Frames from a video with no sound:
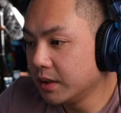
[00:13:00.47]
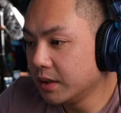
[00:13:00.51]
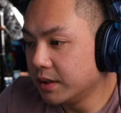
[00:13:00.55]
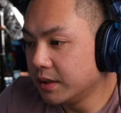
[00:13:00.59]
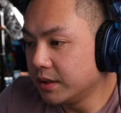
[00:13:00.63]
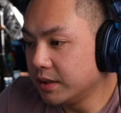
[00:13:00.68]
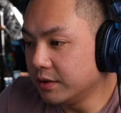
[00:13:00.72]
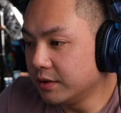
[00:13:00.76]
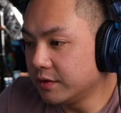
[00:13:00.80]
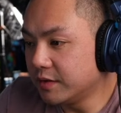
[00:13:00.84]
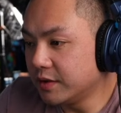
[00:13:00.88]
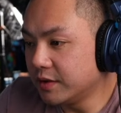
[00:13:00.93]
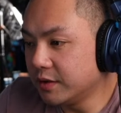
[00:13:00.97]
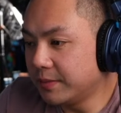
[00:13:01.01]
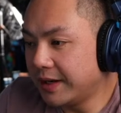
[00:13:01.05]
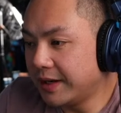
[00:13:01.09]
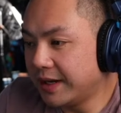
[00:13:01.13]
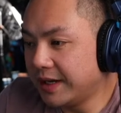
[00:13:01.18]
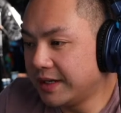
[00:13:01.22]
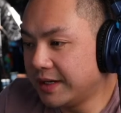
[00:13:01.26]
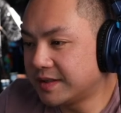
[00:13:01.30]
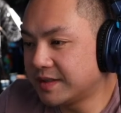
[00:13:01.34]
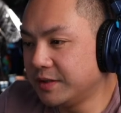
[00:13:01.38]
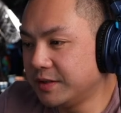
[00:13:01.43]
YouTube
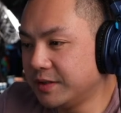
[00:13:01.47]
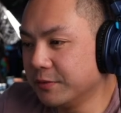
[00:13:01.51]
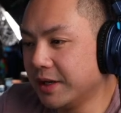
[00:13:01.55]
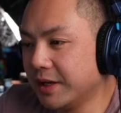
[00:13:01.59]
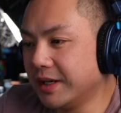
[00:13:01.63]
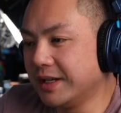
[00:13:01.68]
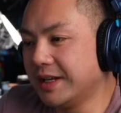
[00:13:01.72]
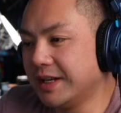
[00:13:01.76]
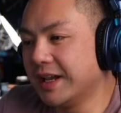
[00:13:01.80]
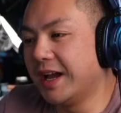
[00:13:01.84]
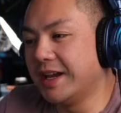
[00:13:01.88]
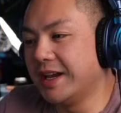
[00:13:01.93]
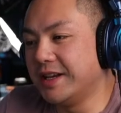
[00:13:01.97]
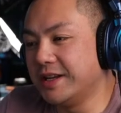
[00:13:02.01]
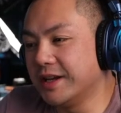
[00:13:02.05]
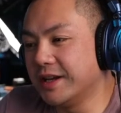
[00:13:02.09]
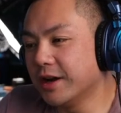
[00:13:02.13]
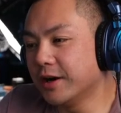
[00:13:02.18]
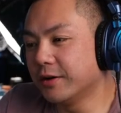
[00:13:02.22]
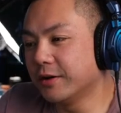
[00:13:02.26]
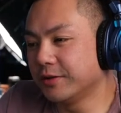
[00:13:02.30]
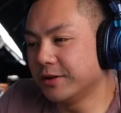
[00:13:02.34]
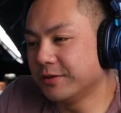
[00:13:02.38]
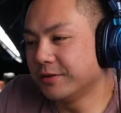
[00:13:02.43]
hates two A. Yeah, I
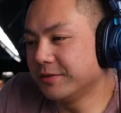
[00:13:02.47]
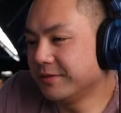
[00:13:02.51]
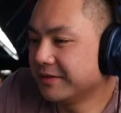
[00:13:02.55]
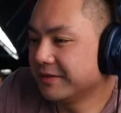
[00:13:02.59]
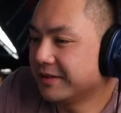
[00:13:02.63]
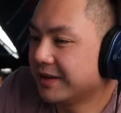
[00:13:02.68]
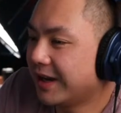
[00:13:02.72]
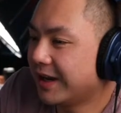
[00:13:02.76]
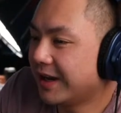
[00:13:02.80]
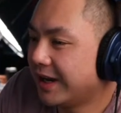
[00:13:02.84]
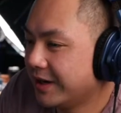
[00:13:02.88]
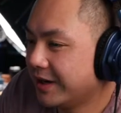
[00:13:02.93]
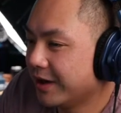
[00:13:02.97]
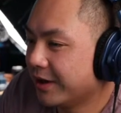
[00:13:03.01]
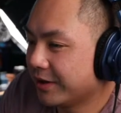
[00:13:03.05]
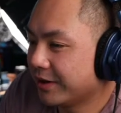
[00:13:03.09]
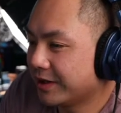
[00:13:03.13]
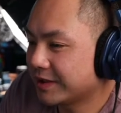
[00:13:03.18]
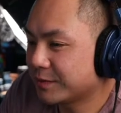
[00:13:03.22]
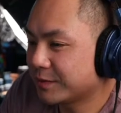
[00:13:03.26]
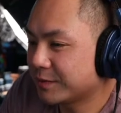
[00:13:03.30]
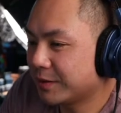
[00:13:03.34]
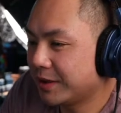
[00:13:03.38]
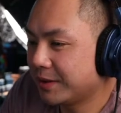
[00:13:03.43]
know, dude. I know.
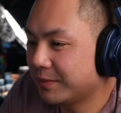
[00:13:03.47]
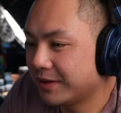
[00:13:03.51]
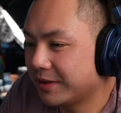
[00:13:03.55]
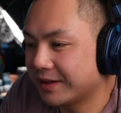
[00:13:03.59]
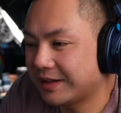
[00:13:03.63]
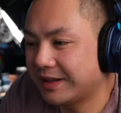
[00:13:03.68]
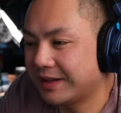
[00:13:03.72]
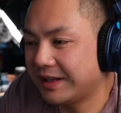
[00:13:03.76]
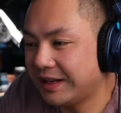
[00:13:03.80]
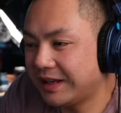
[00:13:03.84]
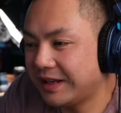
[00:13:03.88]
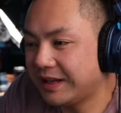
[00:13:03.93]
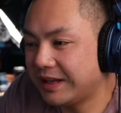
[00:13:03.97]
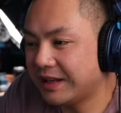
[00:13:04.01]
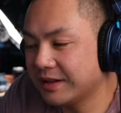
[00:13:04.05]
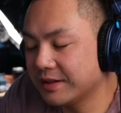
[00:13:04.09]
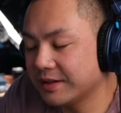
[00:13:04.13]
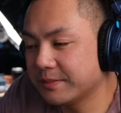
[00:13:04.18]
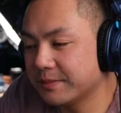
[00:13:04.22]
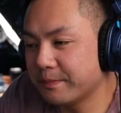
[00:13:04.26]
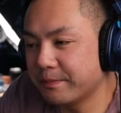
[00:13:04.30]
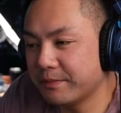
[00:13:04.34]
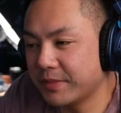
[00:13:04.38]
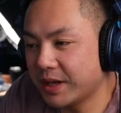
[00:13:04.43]
That's why I'm like, eh,
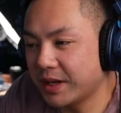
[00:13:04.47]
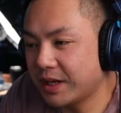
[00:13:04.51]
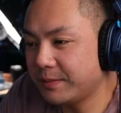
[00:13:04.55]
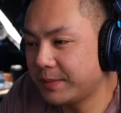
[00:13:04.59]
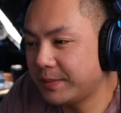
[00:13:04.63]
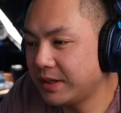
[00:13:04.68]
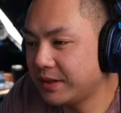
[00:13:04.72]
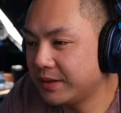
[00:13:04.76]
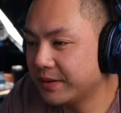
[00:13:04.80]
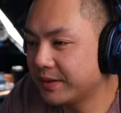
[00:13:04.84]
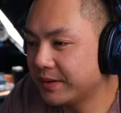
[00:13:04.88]
maybe.